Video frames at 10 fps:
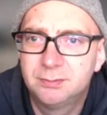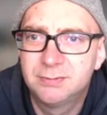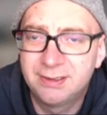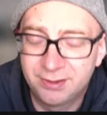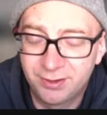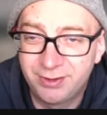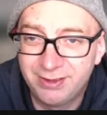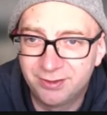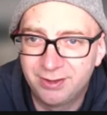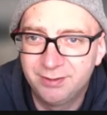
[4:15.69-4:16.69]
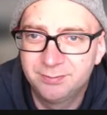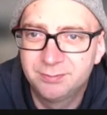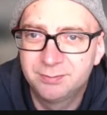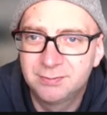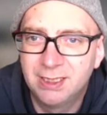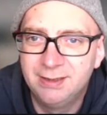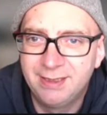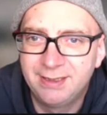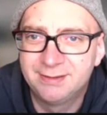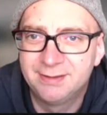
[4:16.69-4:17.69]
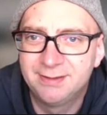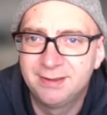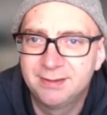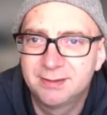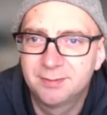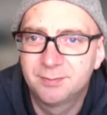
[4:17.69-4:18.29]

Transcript: That's a 3, sorry. And that is a 6.